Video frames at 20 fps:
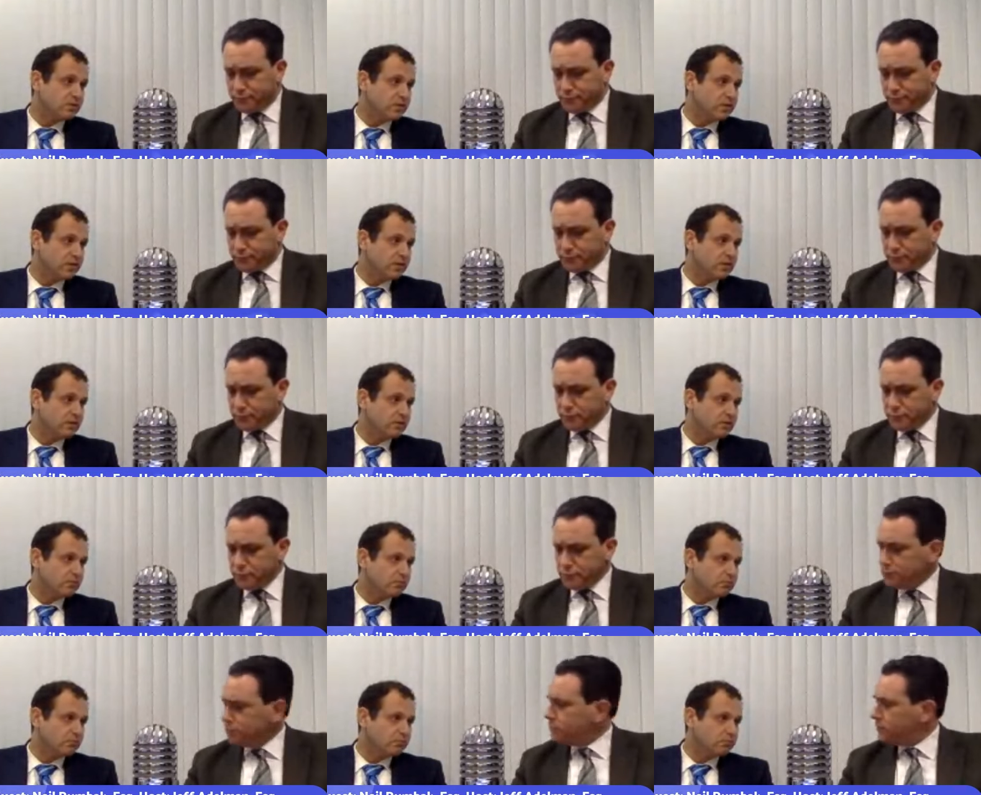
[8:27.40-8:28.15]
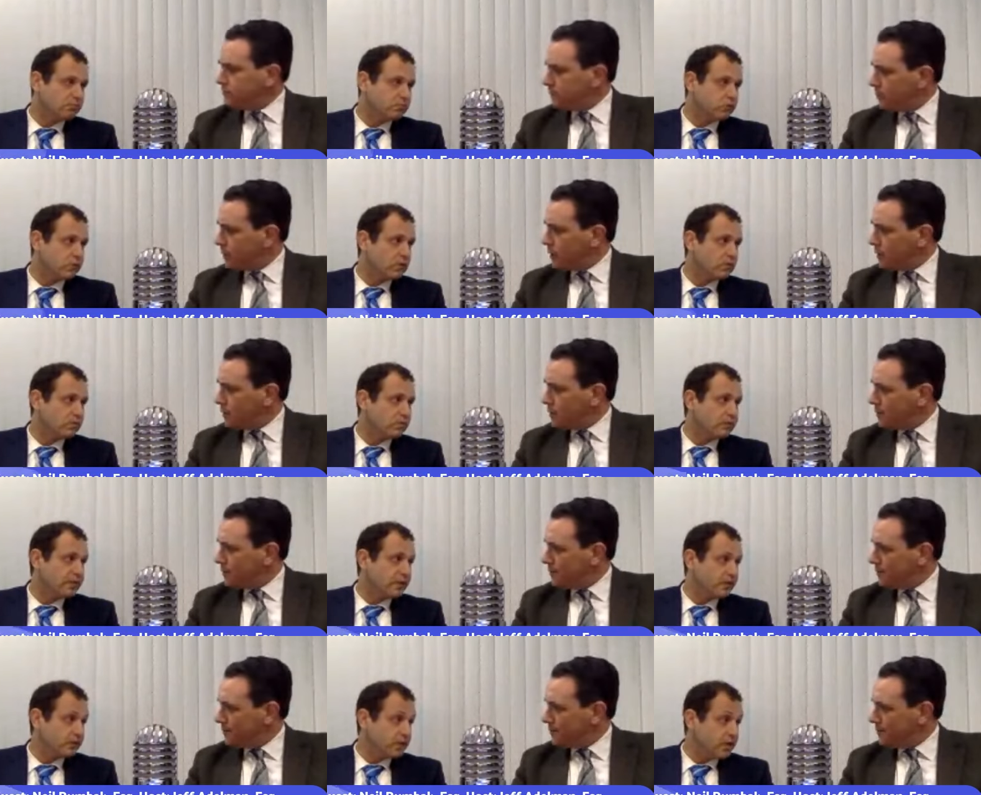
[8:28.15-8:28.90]
Speaker 1: a letter, probably
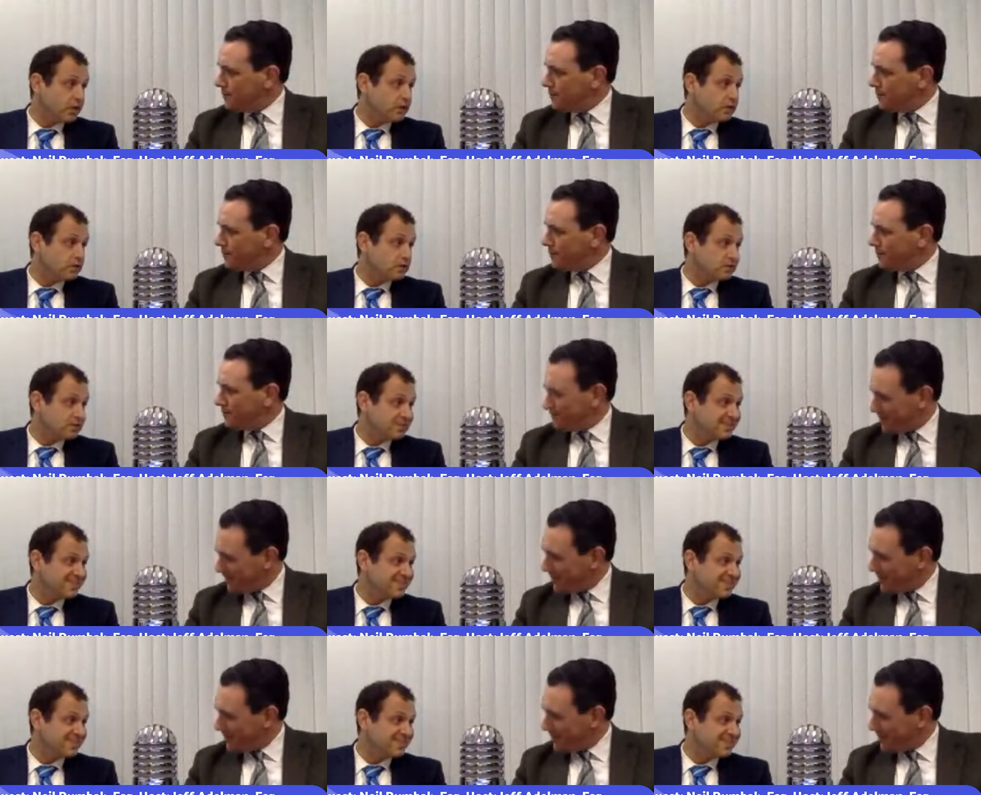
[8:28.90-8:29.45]
many letters.